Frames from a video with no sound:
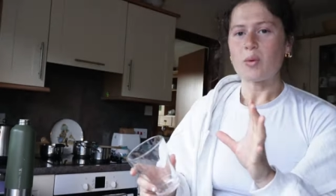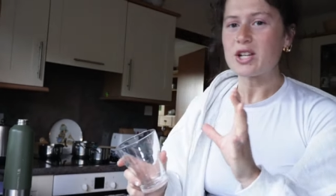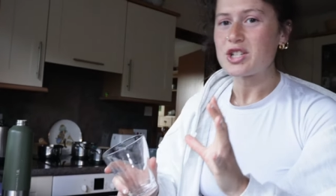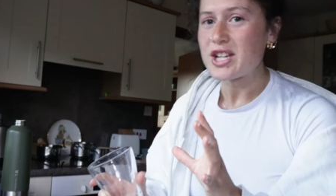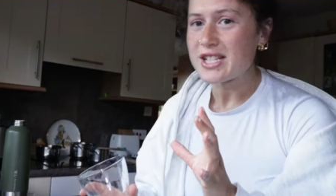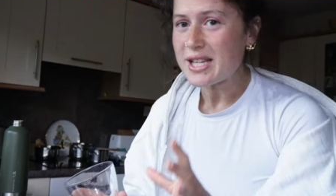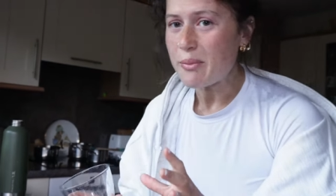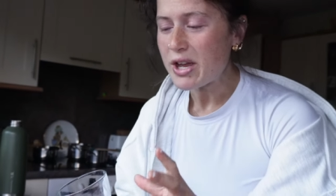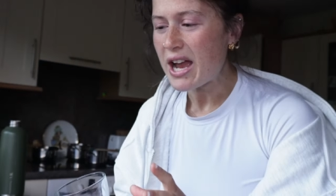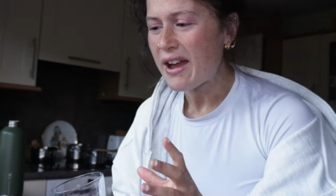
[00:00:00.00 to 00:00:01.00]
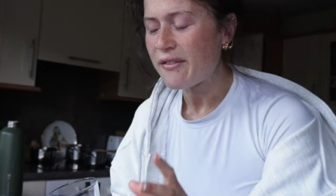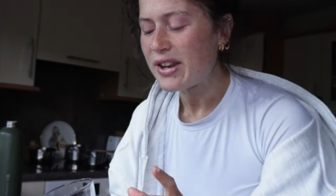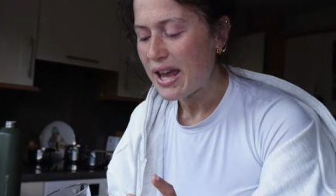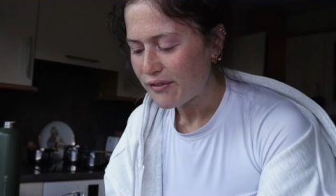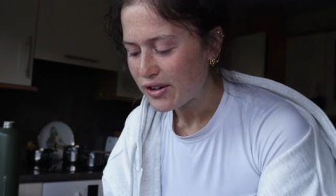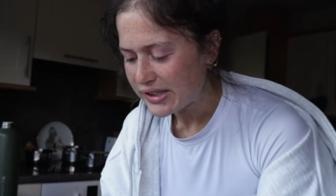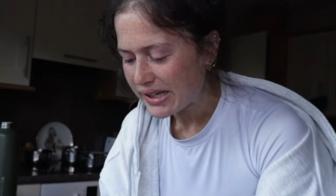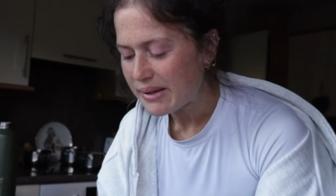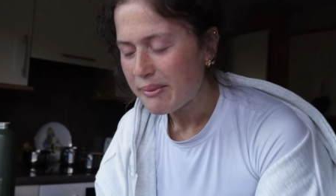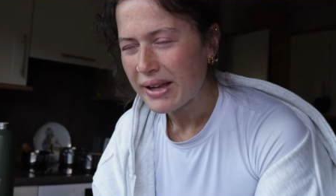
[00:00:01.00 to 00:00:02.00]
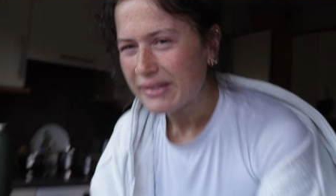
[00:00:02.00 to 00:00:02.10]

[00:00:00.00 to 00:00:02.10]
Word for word: which is something I have never done in my